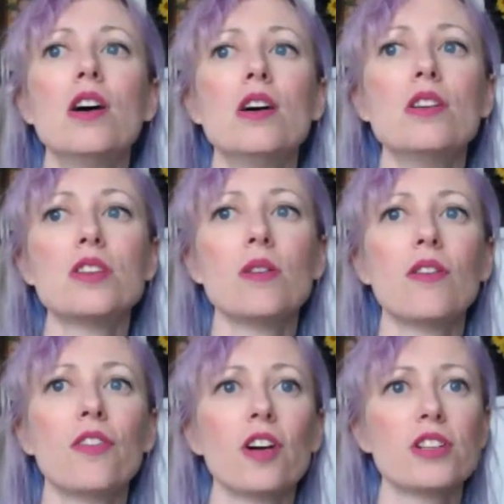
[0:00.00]
So at
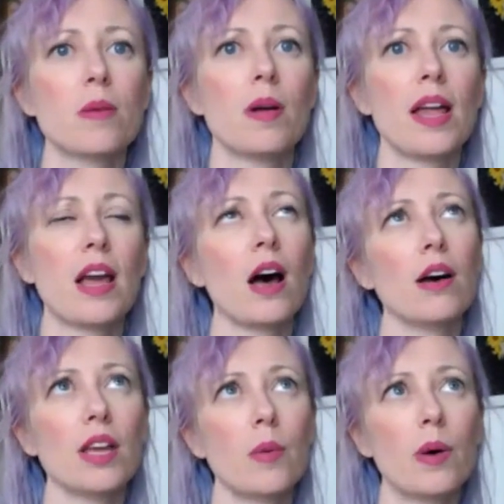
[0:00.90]
first I'm all like, oh,
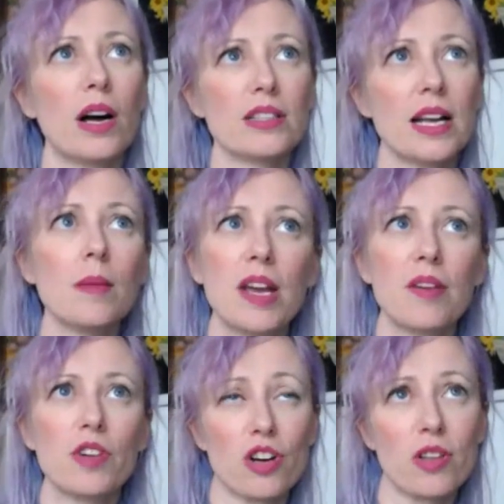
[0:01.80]
you know, well, I'll tell him he can
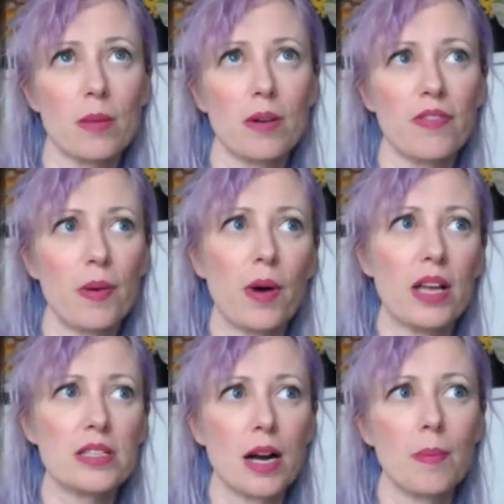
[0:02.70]
return them if he
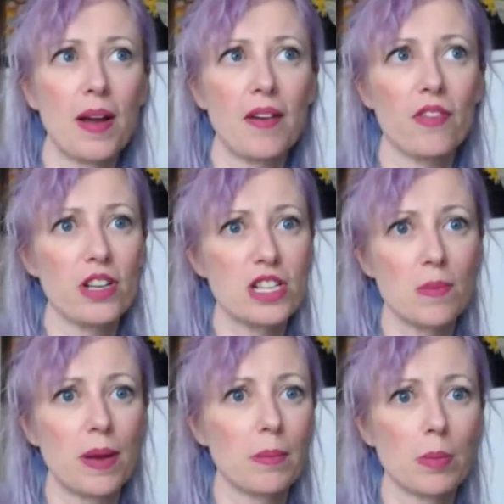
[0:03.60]
wants and I'll pay for the
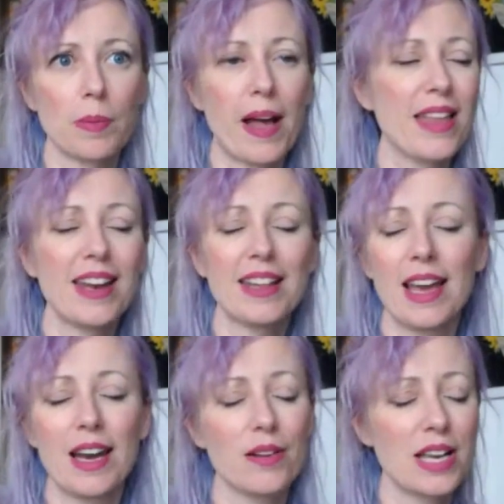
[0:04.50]
shipping, blah, blah, blah. And then at the
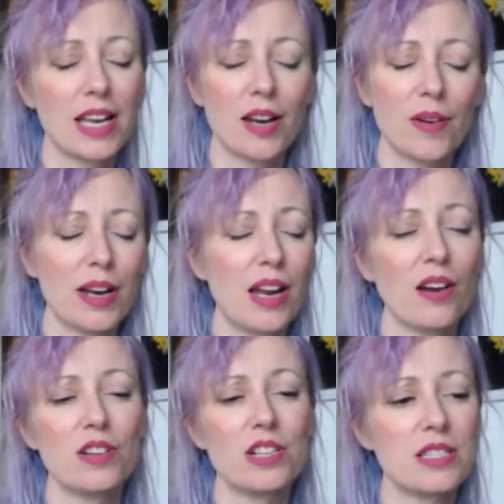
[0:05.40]
end I was like, you know what?
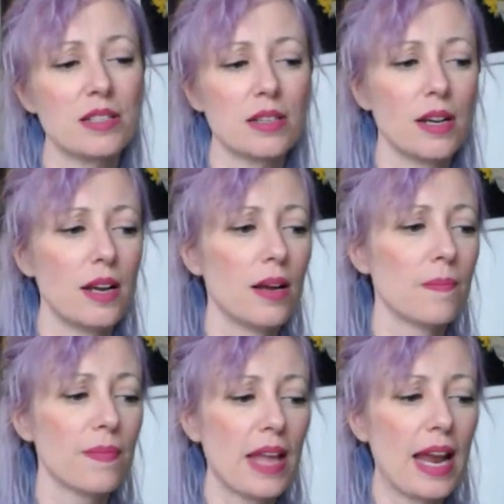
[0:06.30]
No, just
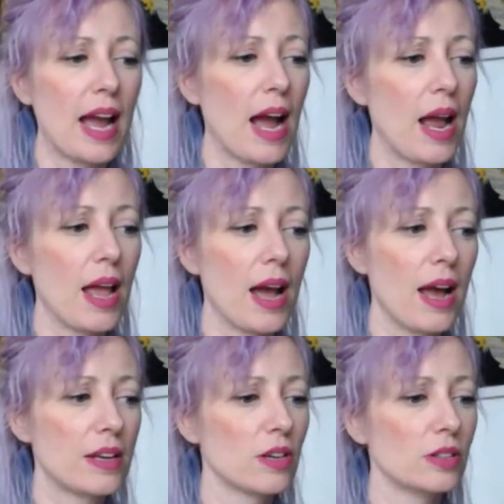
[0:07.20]
like, I
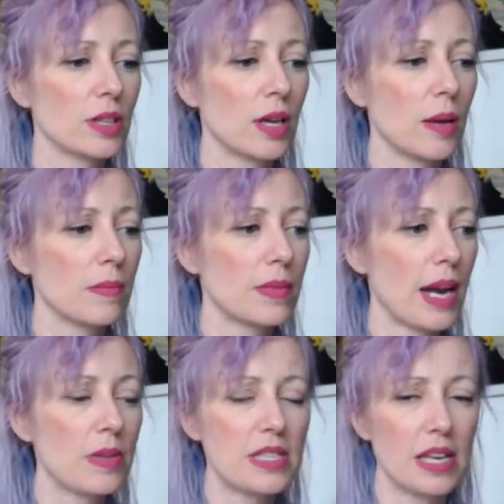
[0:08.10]
told him that I
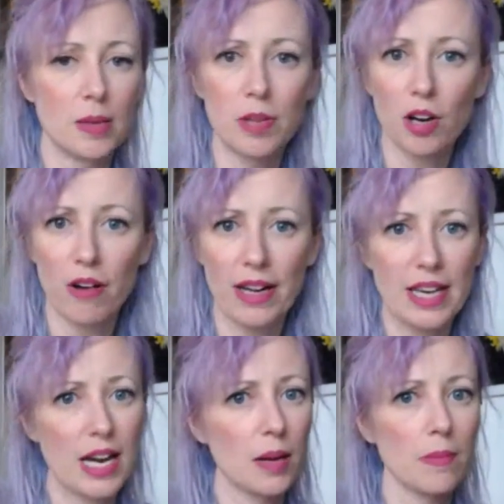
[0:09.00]
would send him the correct
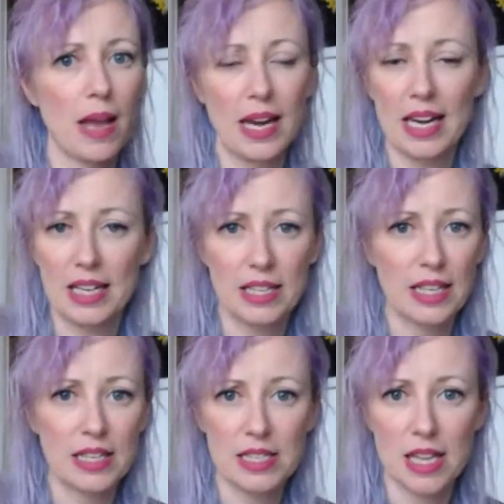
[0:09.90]
item and he didn't need
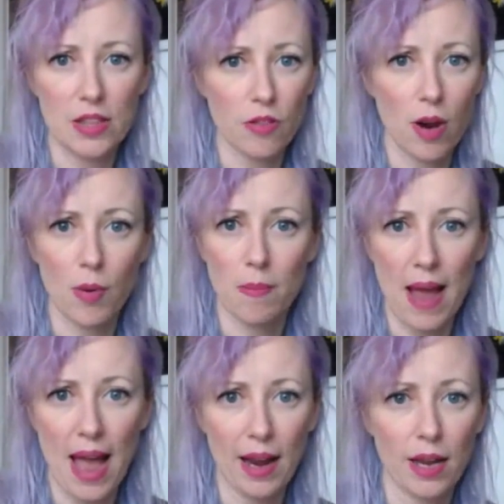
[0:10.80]
to send the wrong one
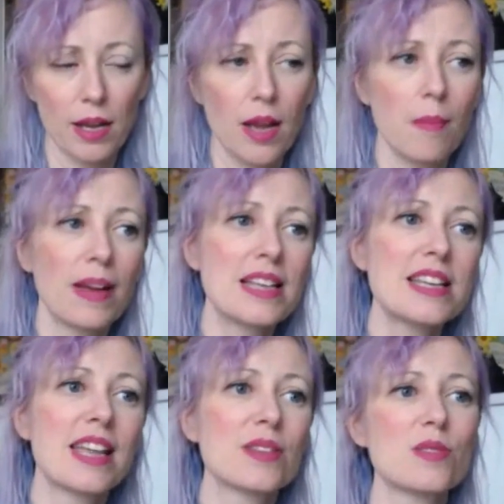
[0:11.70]
back. Because
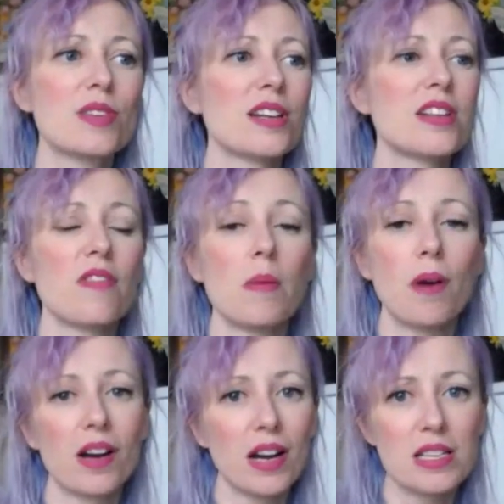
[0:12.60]
again, this was all stuff, he bought
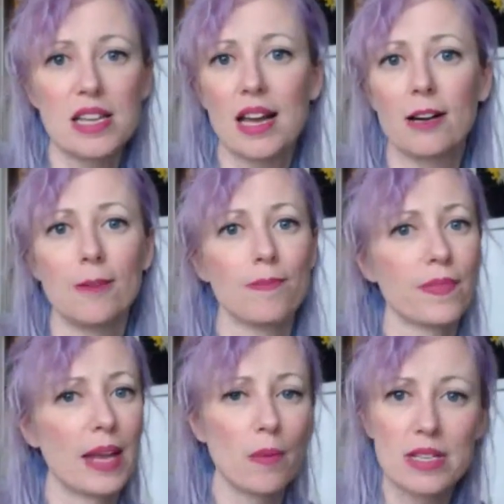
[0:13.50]
it on sale.
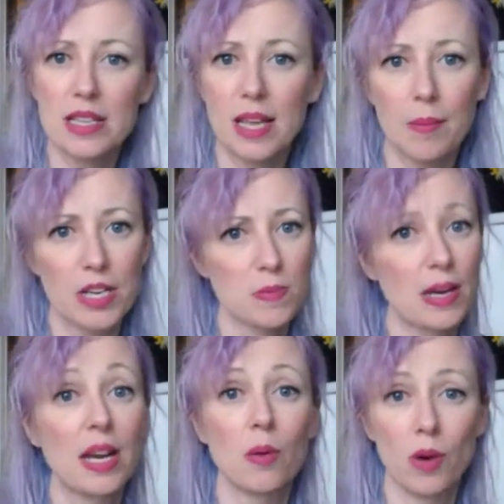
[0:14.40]
It wasn't that much money
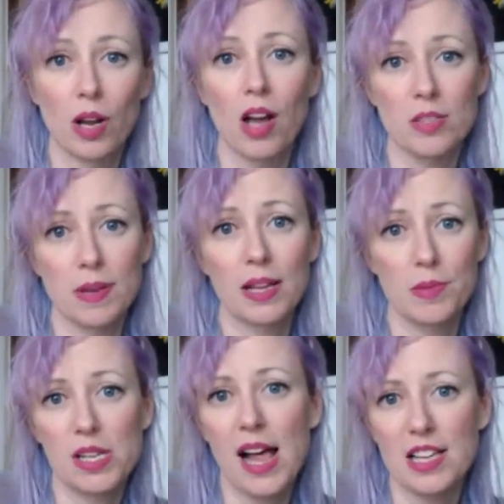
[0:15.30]
and it would have cost me, it was
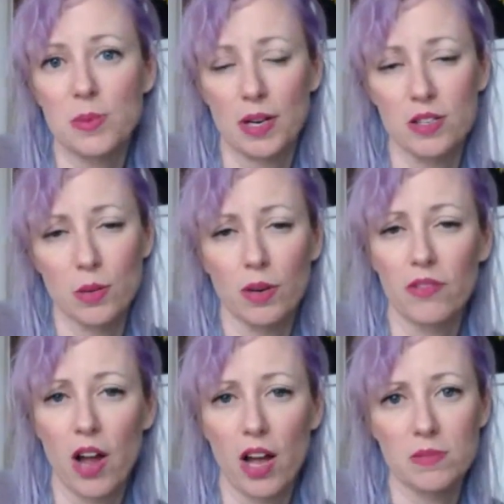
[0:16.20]
glassware. So it would have
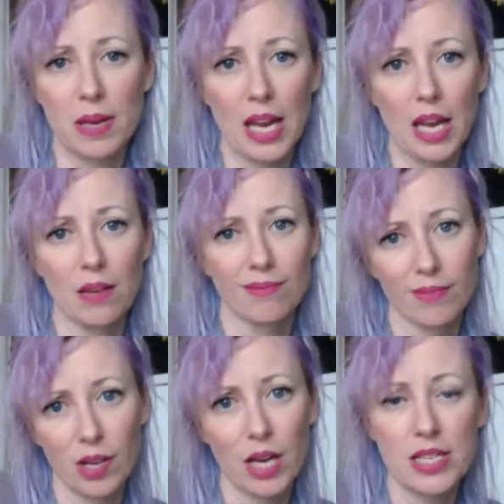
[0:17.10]
cost me
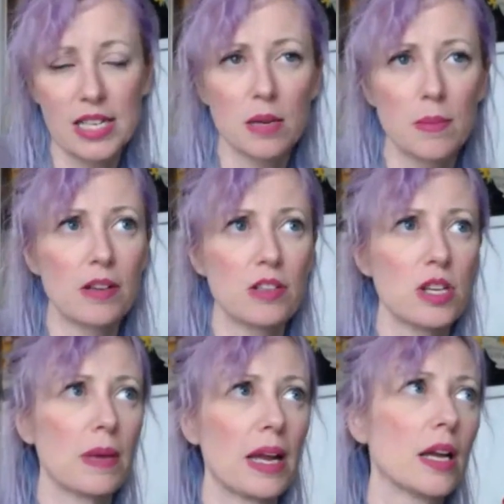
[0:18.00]
a decent amount in
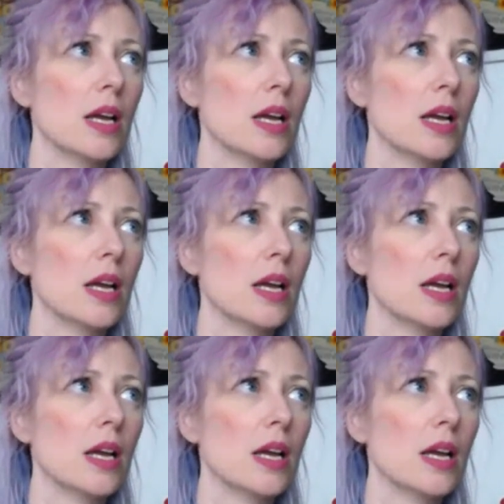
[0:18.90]
shipping.